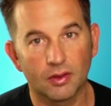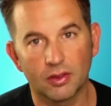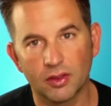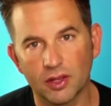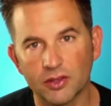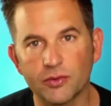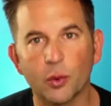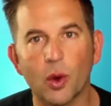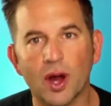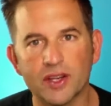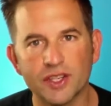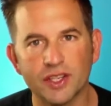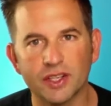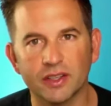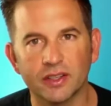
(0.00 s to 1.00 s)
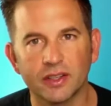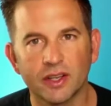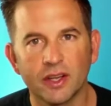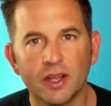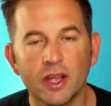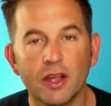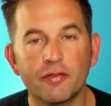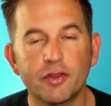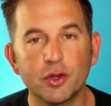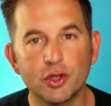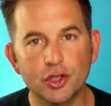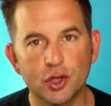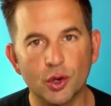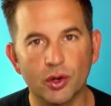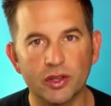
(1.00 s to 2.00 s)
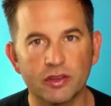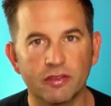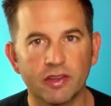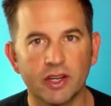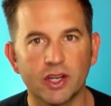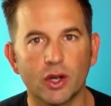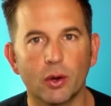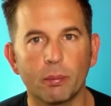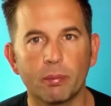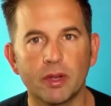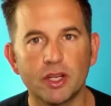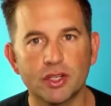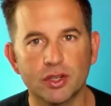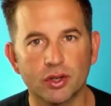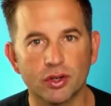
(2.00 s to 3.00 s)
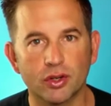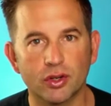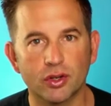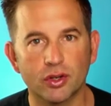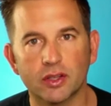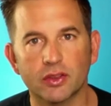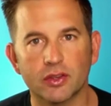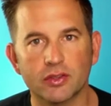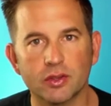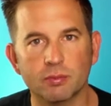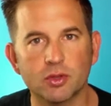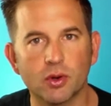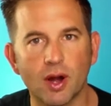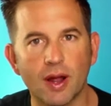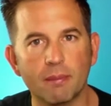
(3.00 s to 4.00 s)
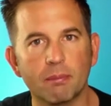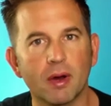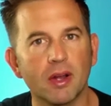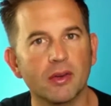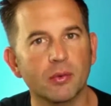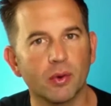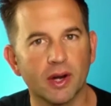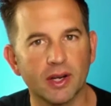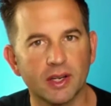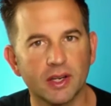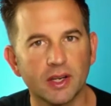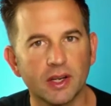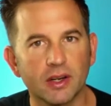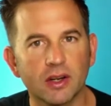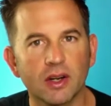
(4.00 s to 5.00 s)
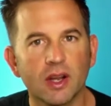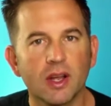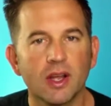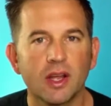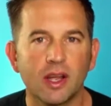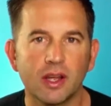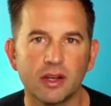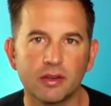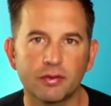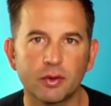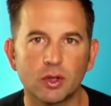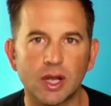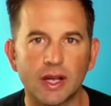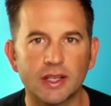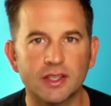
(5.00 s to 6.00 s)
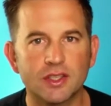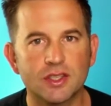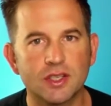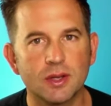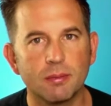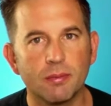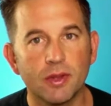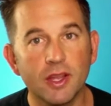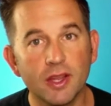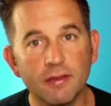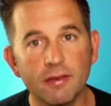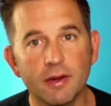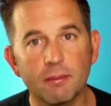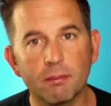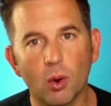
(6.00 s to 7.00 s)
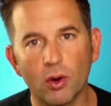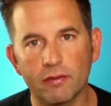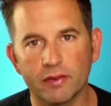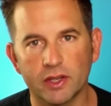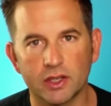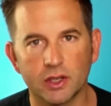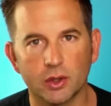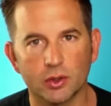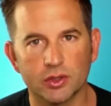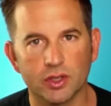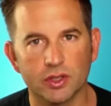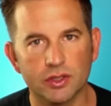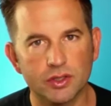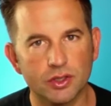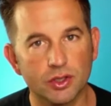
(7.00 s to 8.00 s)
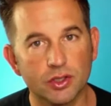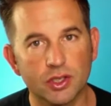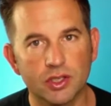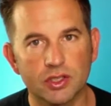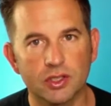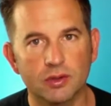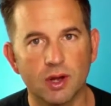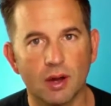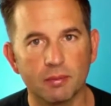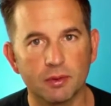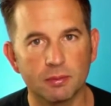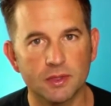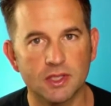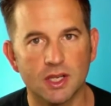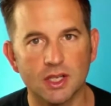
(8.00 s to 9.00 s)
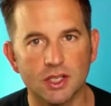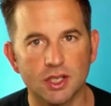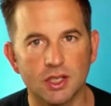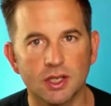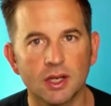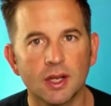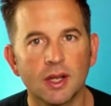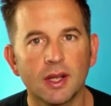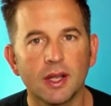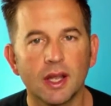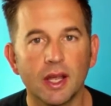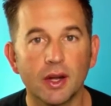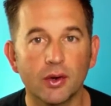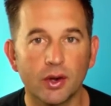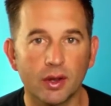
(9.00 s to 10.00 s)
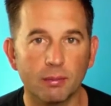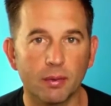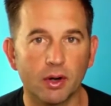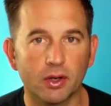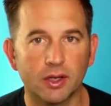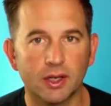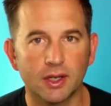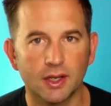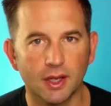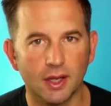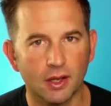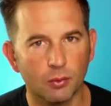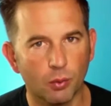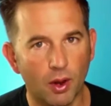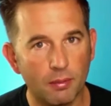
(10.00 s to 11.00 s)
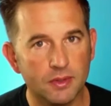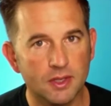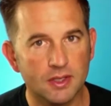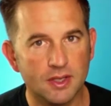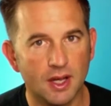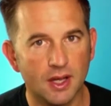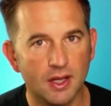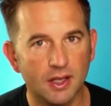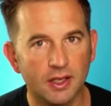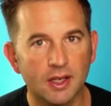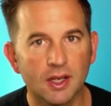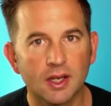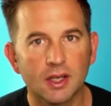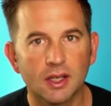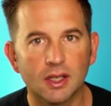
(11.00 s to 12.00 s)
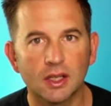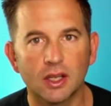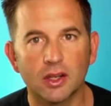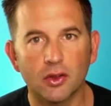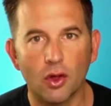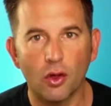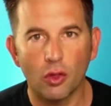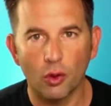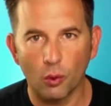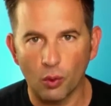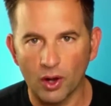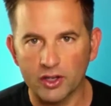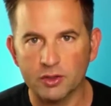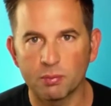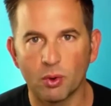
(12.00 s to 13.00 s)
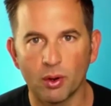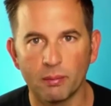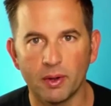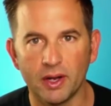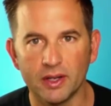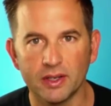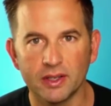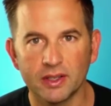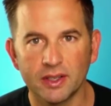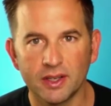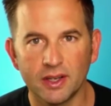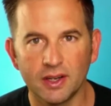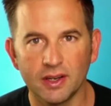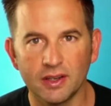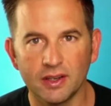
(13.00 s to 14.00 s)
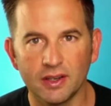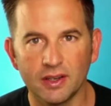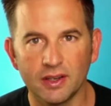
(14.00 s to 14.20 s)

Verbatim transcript: Thanks for watching. If you enjoyed the video, be sure to click the subscribe button right here. And if you'd like to see even more videos on search engine optimization, internet marketing, and web design, click the watch more button here.